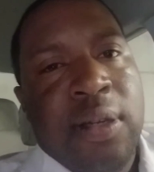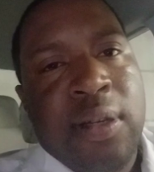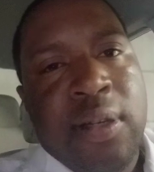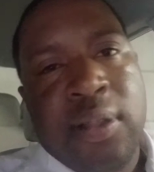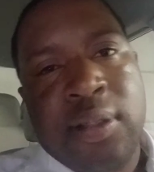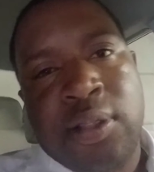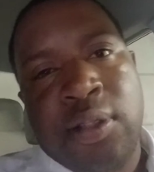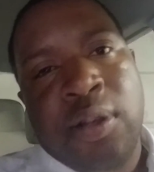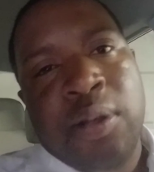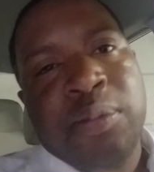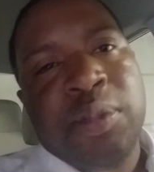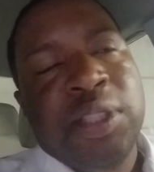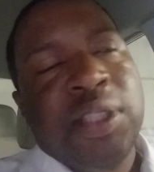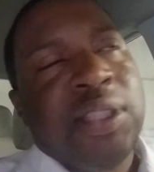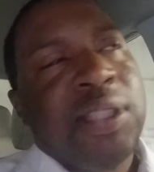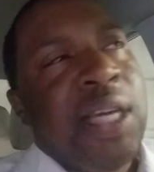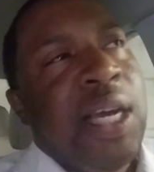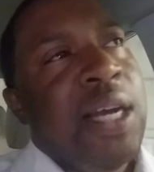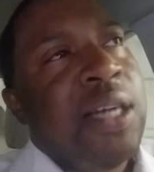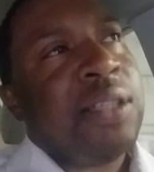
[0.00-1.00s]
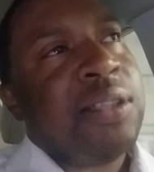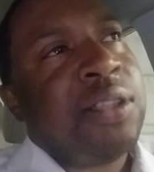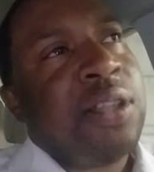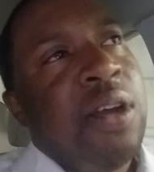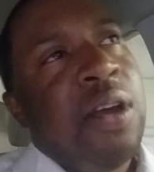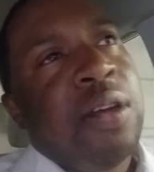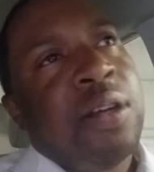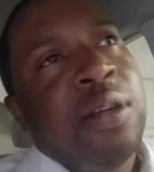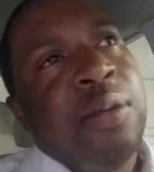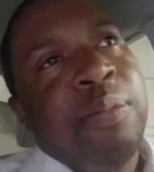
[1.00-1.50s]
So I'm just tired of
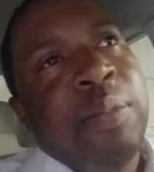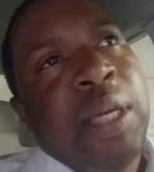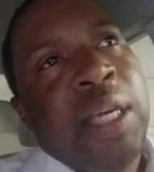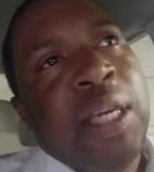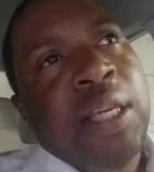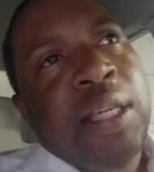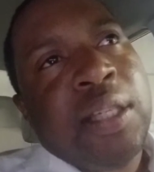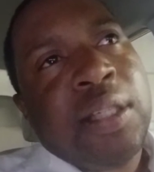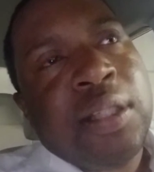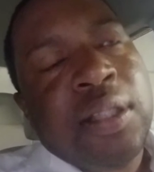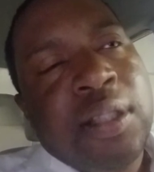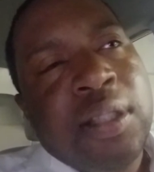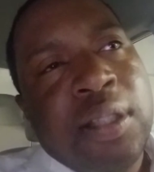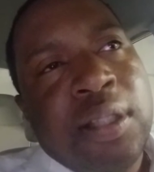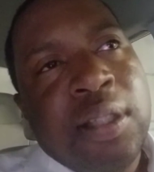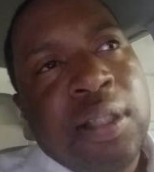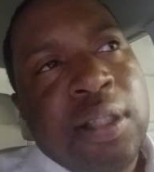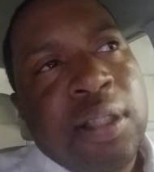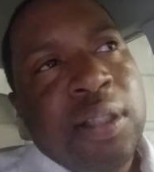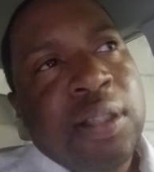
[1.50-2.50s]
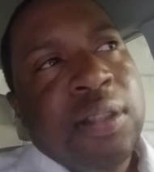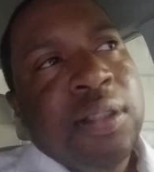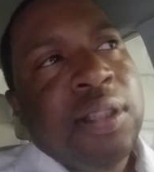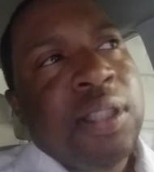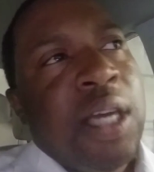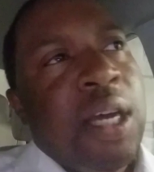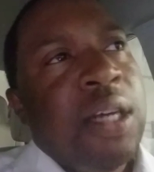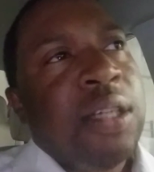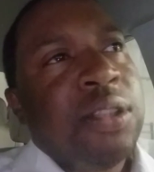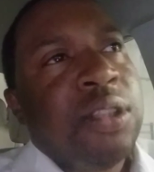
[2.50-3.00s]
talking, man.
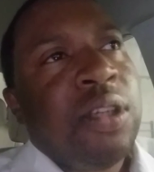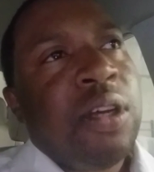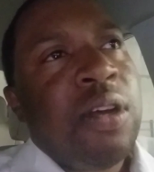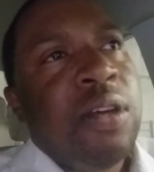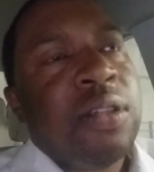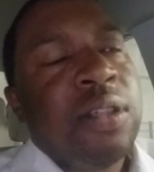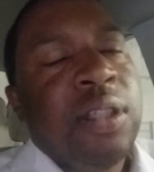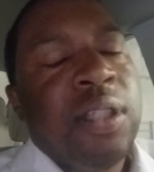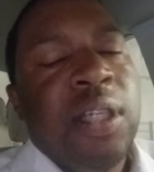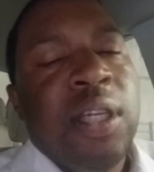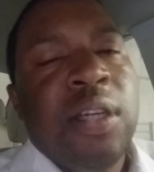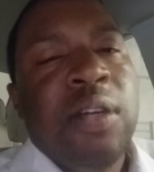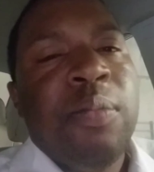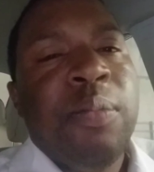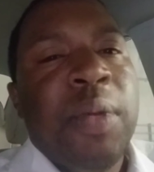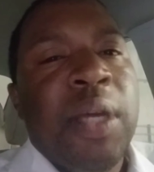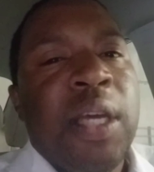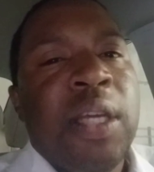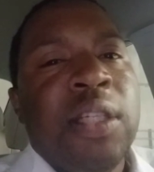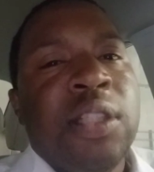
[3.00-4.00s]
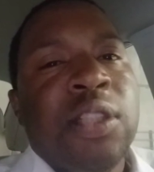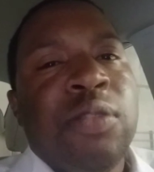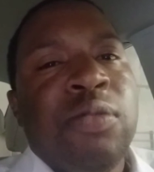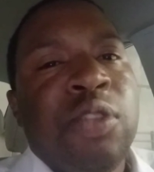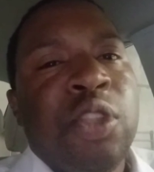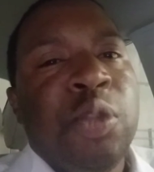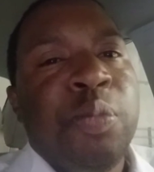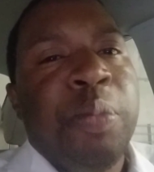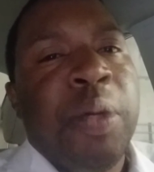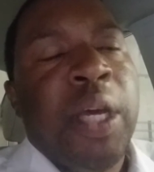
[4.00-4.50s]
Tired of talking. Get a man his
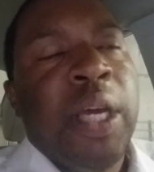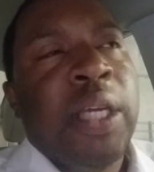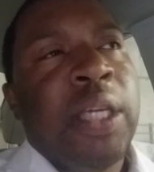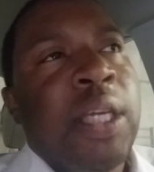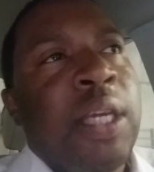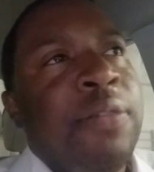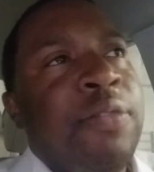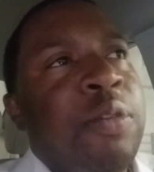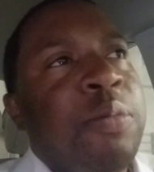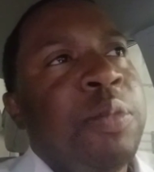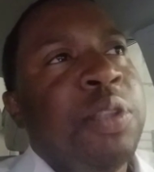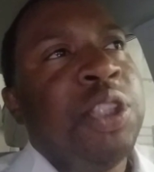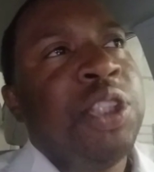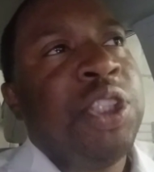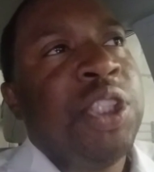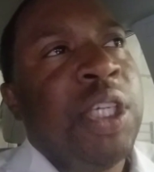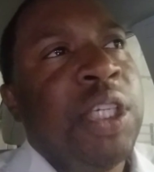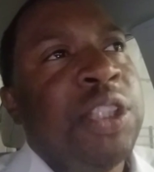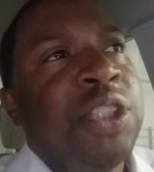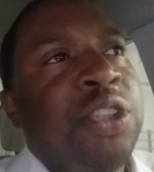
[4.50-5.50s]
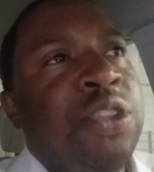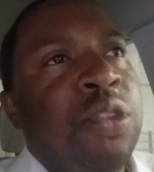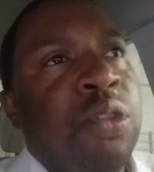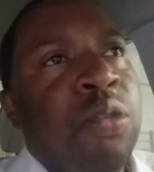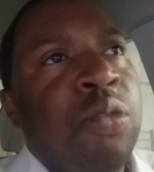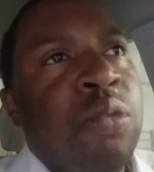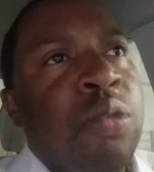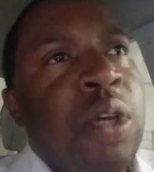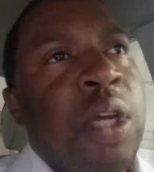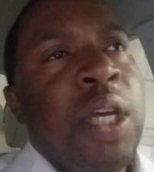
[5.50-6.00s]
respect. Give him his just
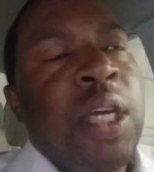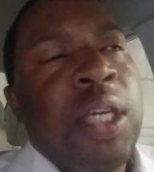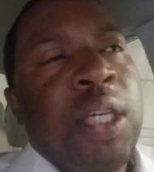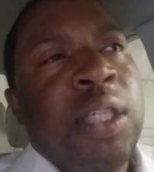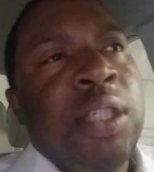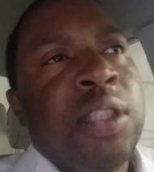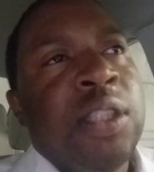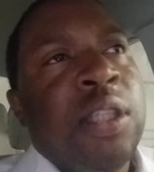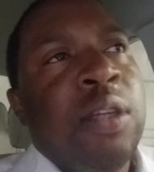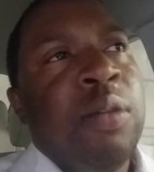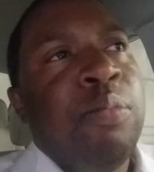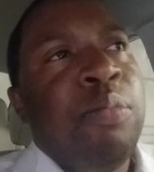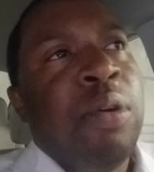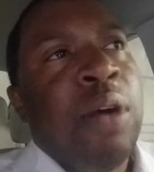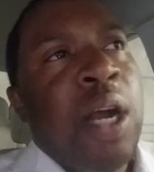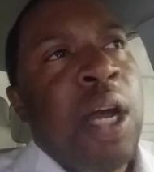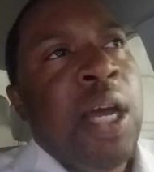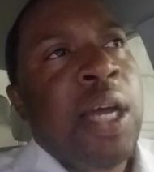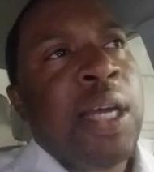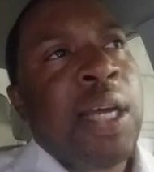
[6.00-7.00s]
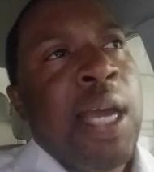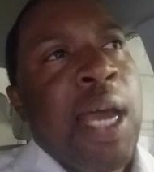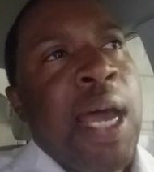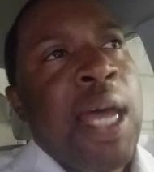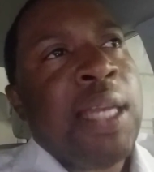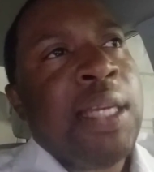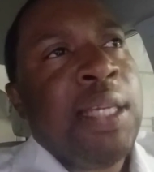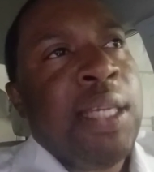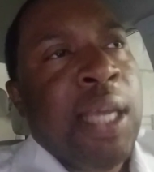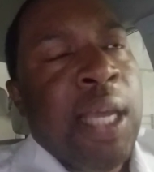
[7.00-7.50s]
due. He's LeBron
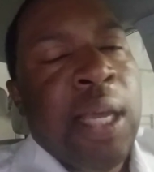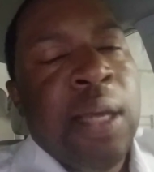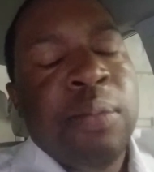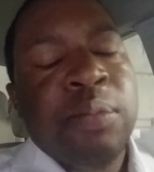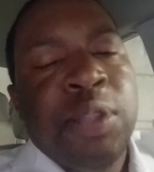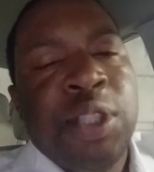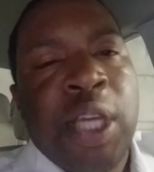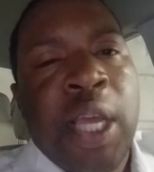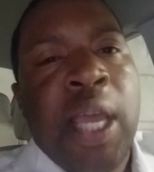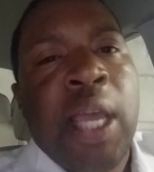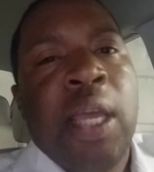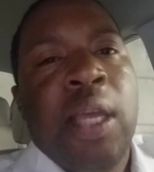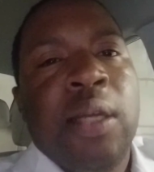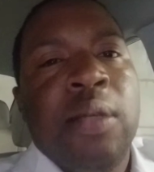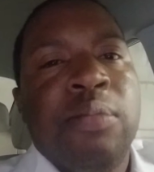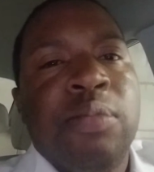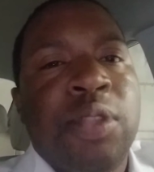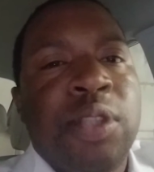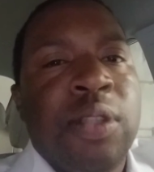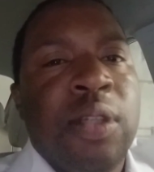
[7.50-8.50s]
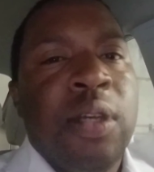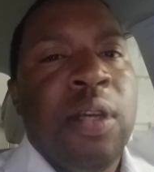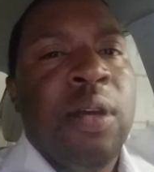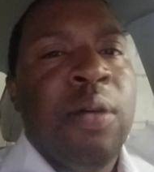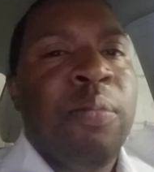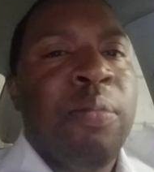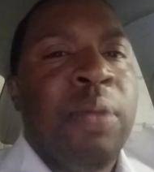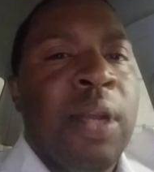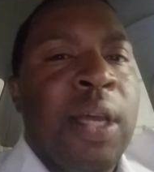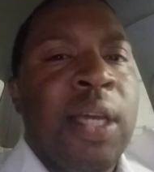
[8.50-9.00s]
goddamn James.
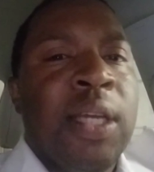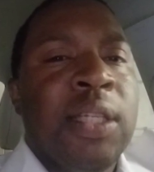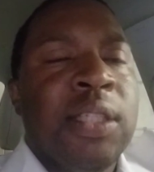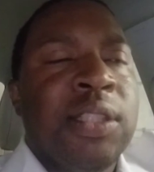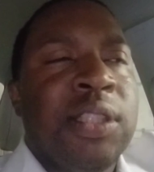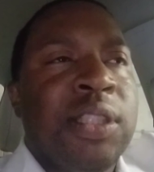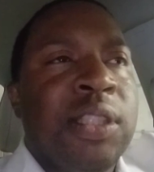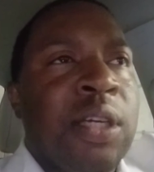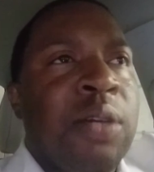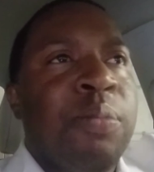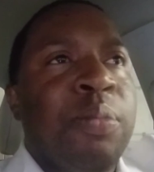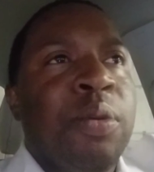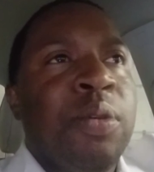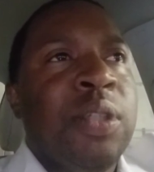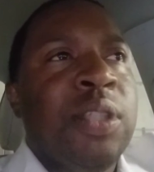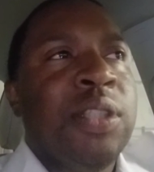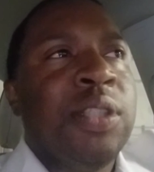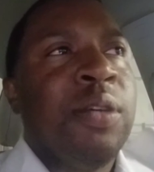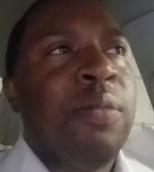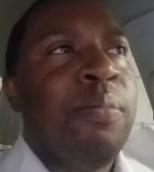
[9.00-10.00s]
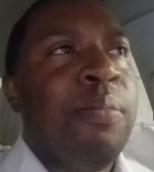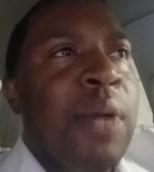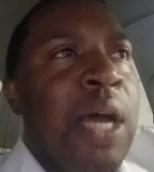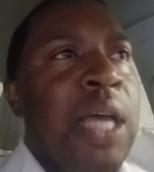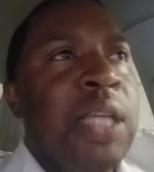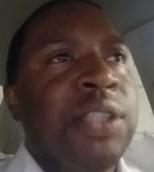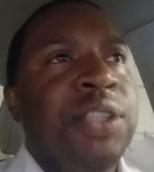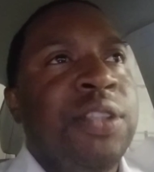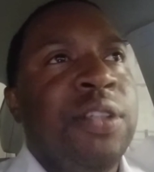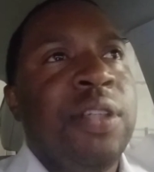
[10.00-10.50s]
Plain and simple. He's a
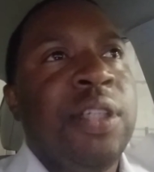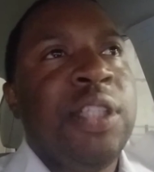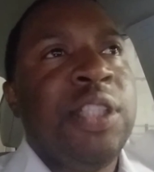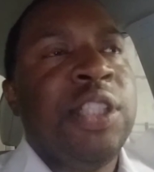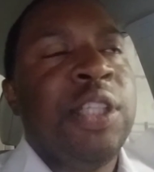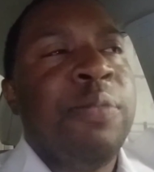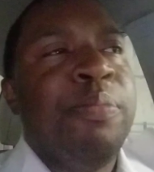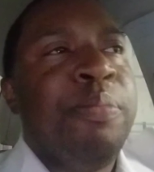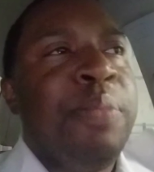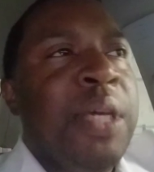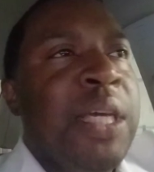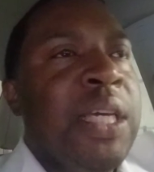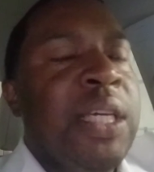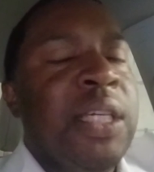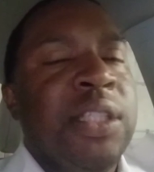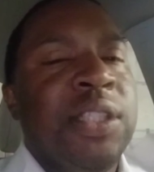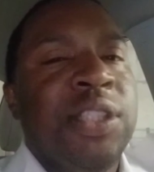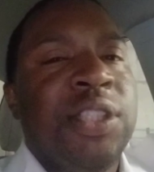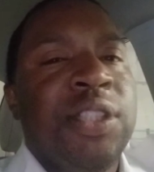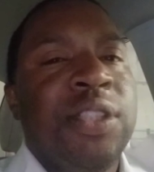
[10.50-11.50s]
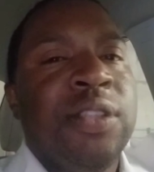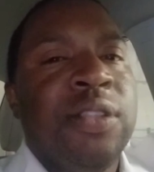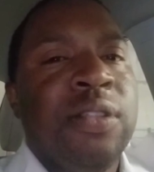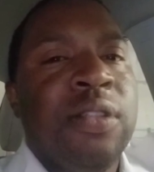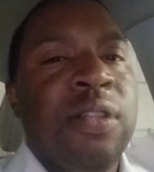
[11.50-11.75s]
monster. He's a beast.